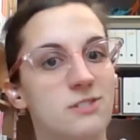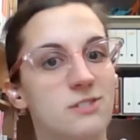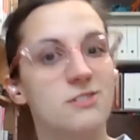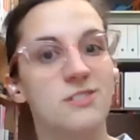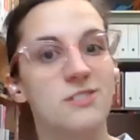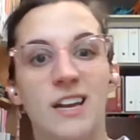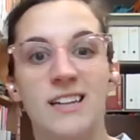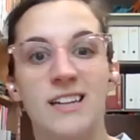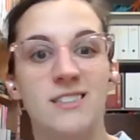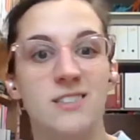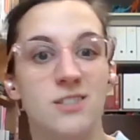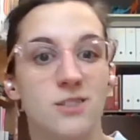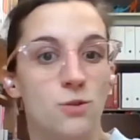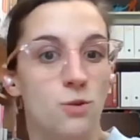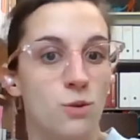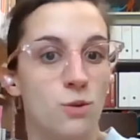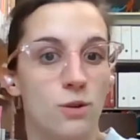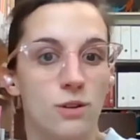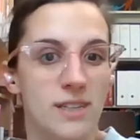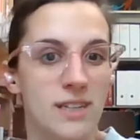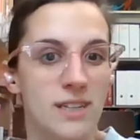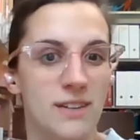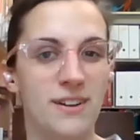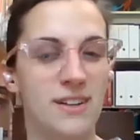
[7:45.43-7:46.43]
in
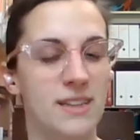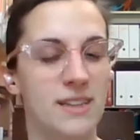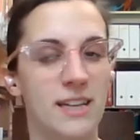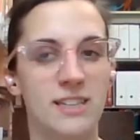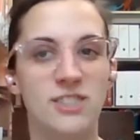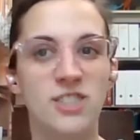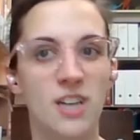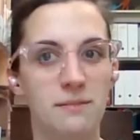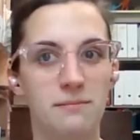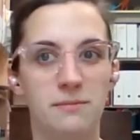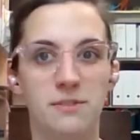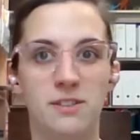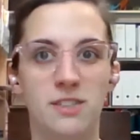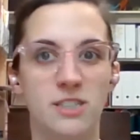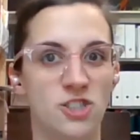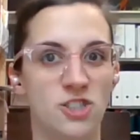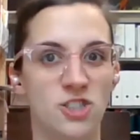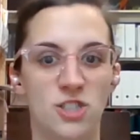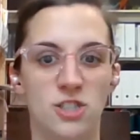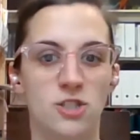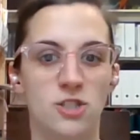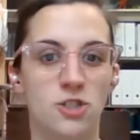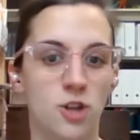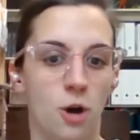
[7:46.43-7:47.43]
school even they generally
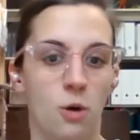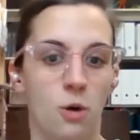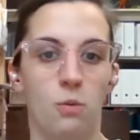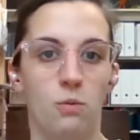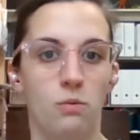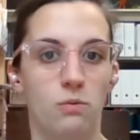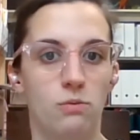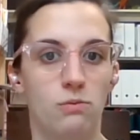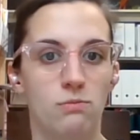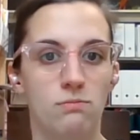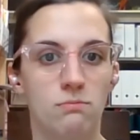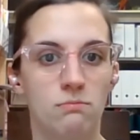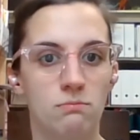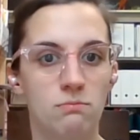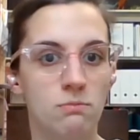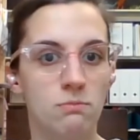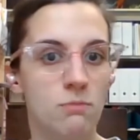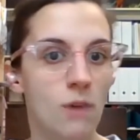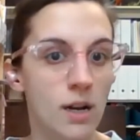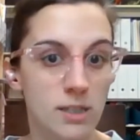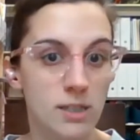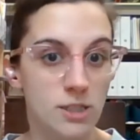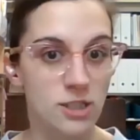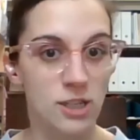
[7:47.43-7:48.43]
just don't
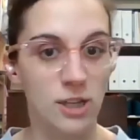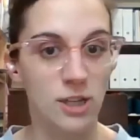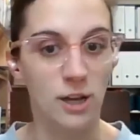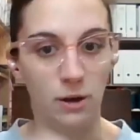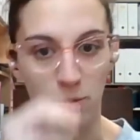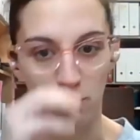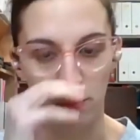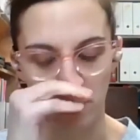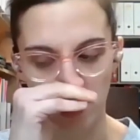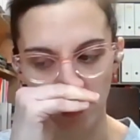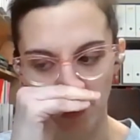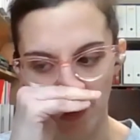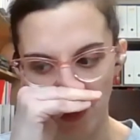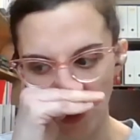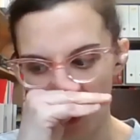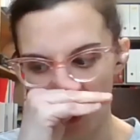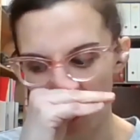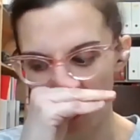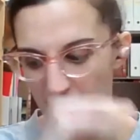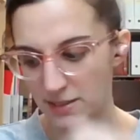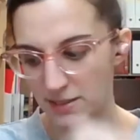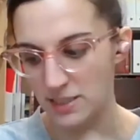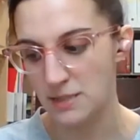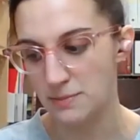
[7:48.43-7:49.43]
want to, especially
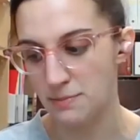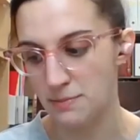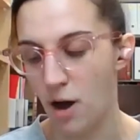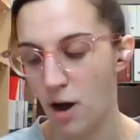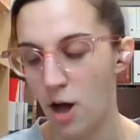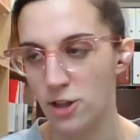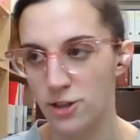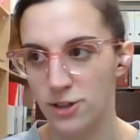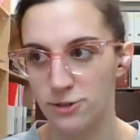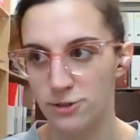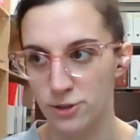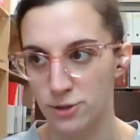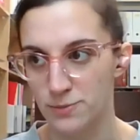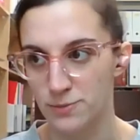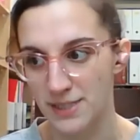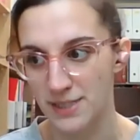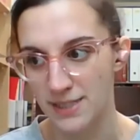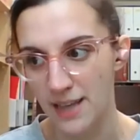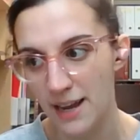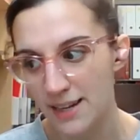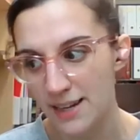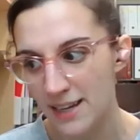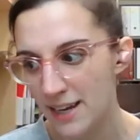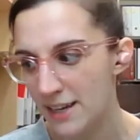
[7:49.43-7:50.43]
in a smaller group
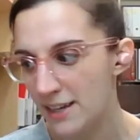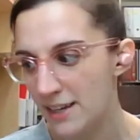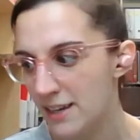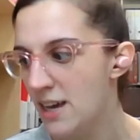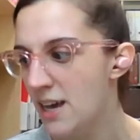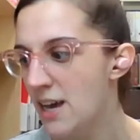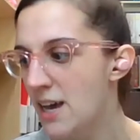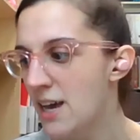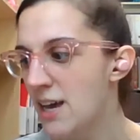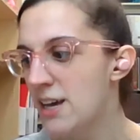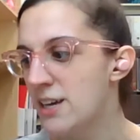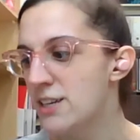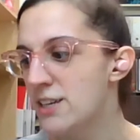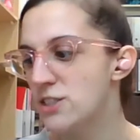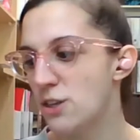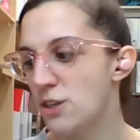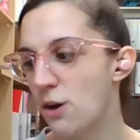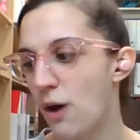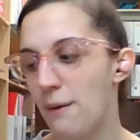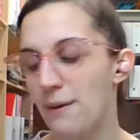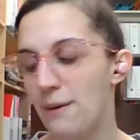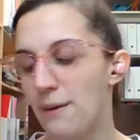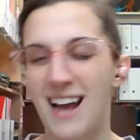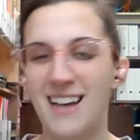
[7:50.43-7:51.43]
setting. So
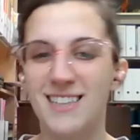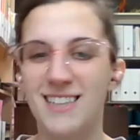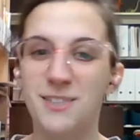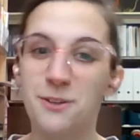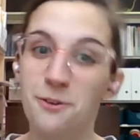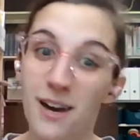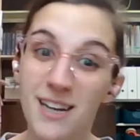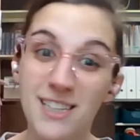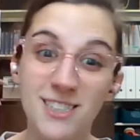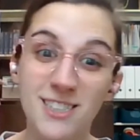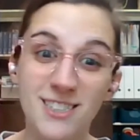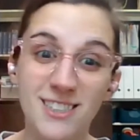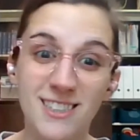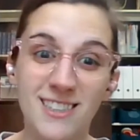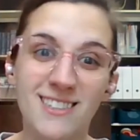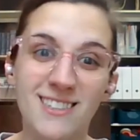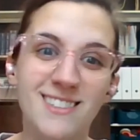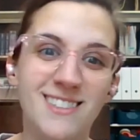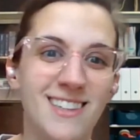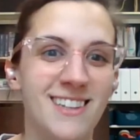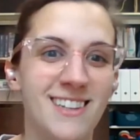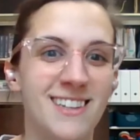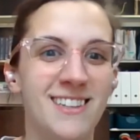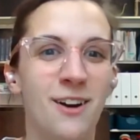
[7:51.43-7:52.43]
I would ask questions
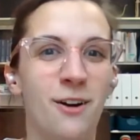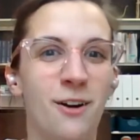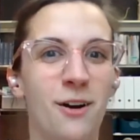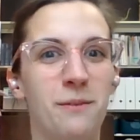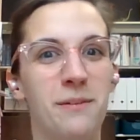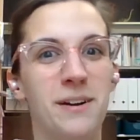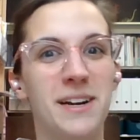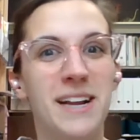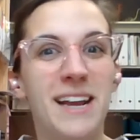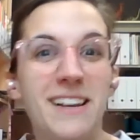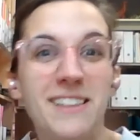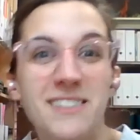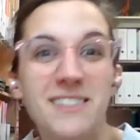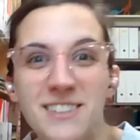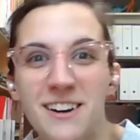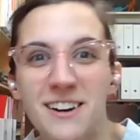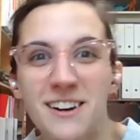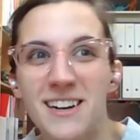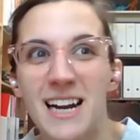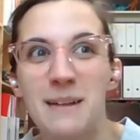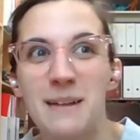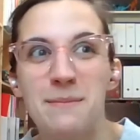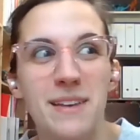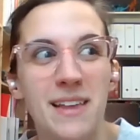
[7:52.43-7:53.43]
and no one would answer,
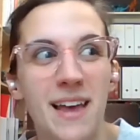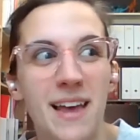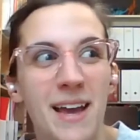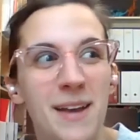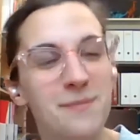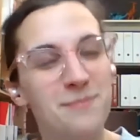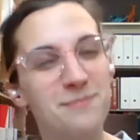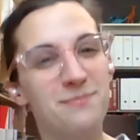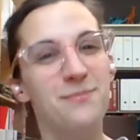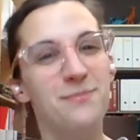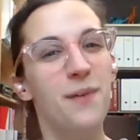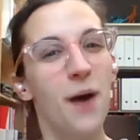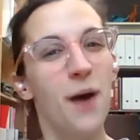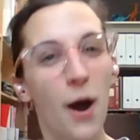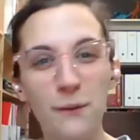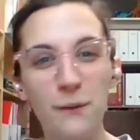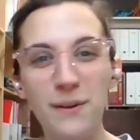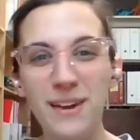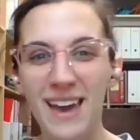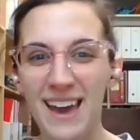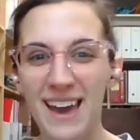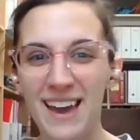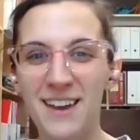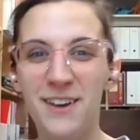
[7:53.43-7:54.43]
and I'd be like,
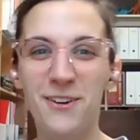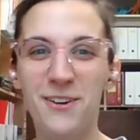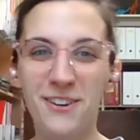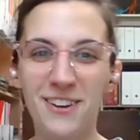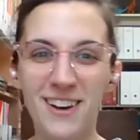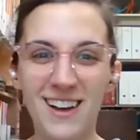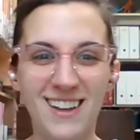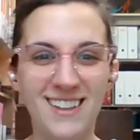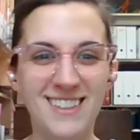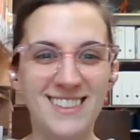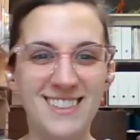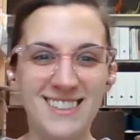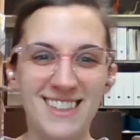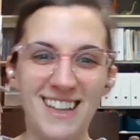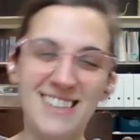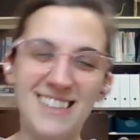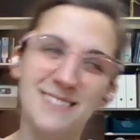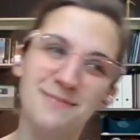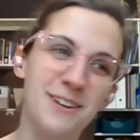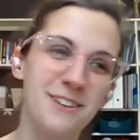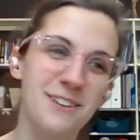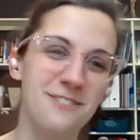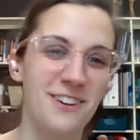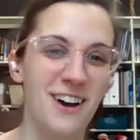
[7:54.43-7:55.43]
okay, cool, let's
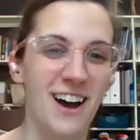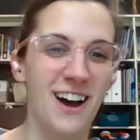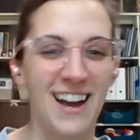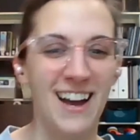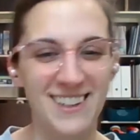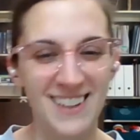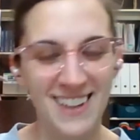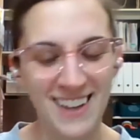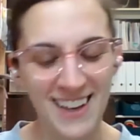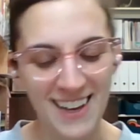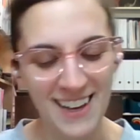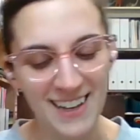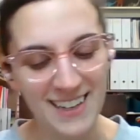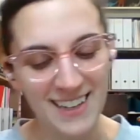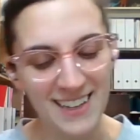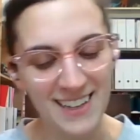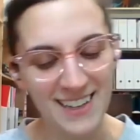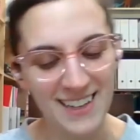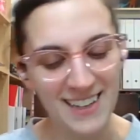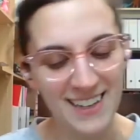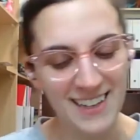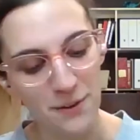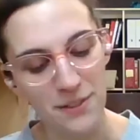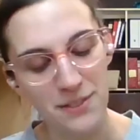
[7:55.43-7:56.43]
move on.
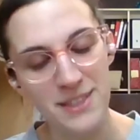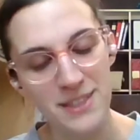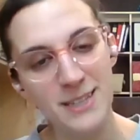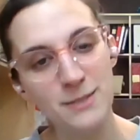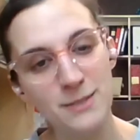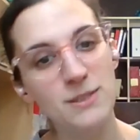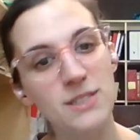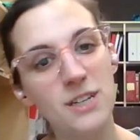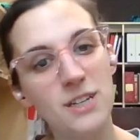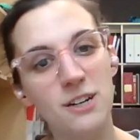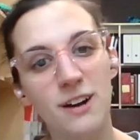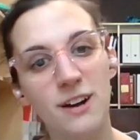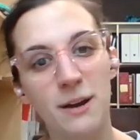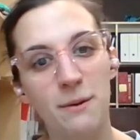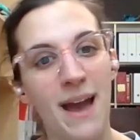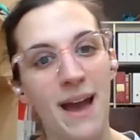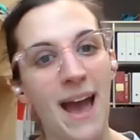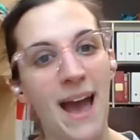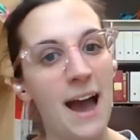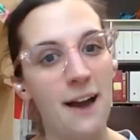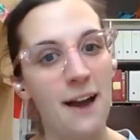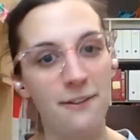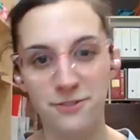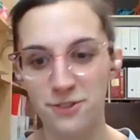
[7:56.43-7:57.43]
So this was a great way.
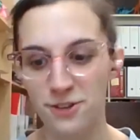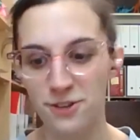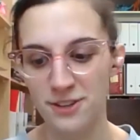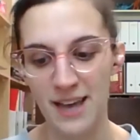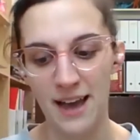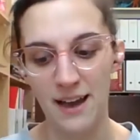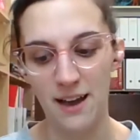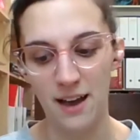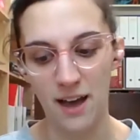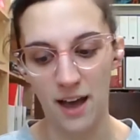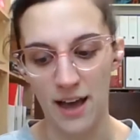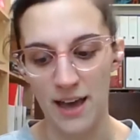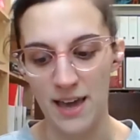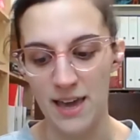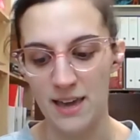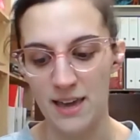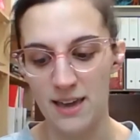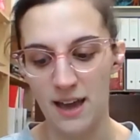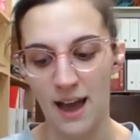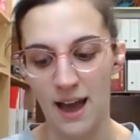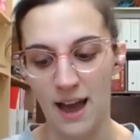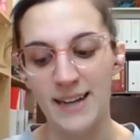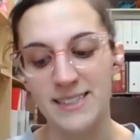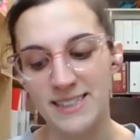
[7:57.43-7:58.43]
After that hike,
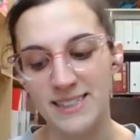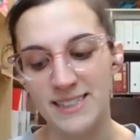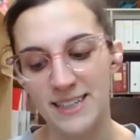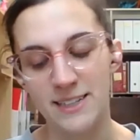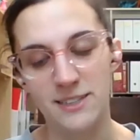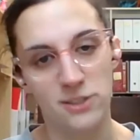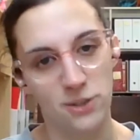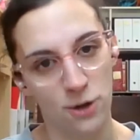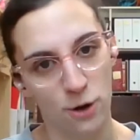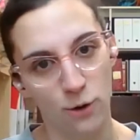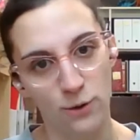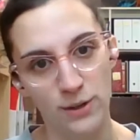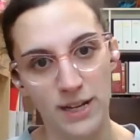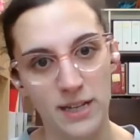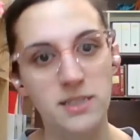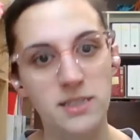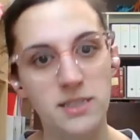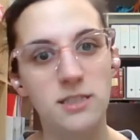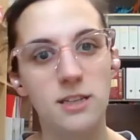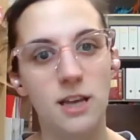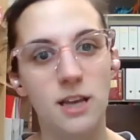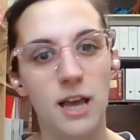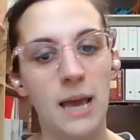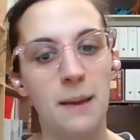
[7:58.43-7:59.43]
I did
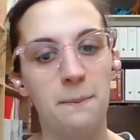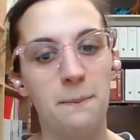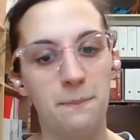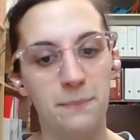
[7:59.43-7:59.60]
notice a